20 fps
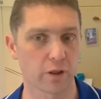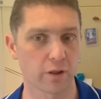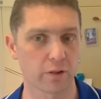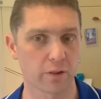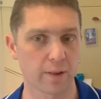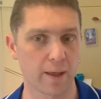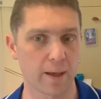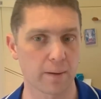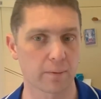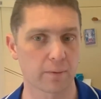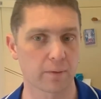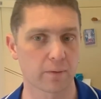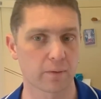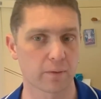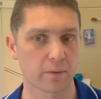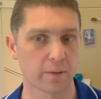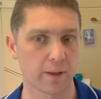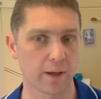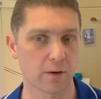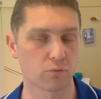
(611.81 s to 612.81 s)

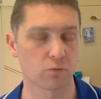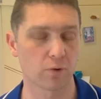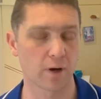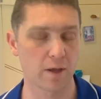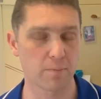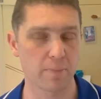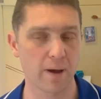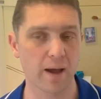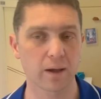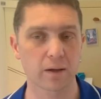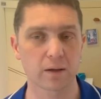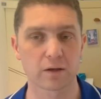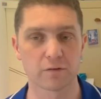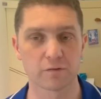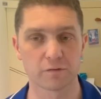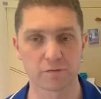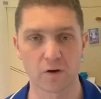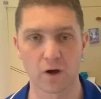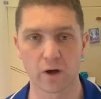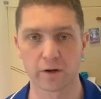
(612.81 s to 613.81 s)
that rebate can
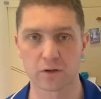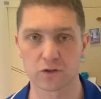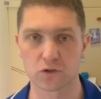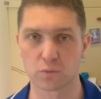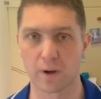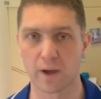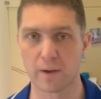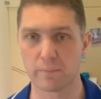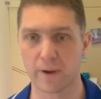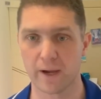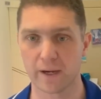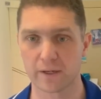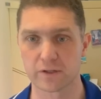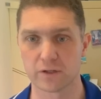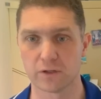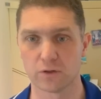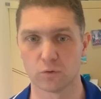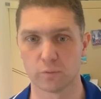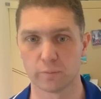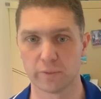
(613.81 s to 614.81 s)
find its way back to
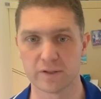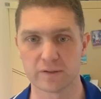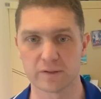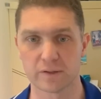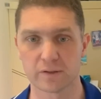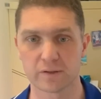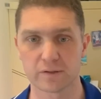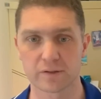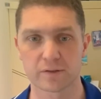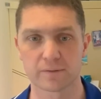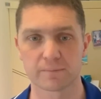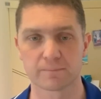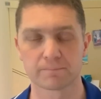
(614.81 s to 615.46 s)
your business.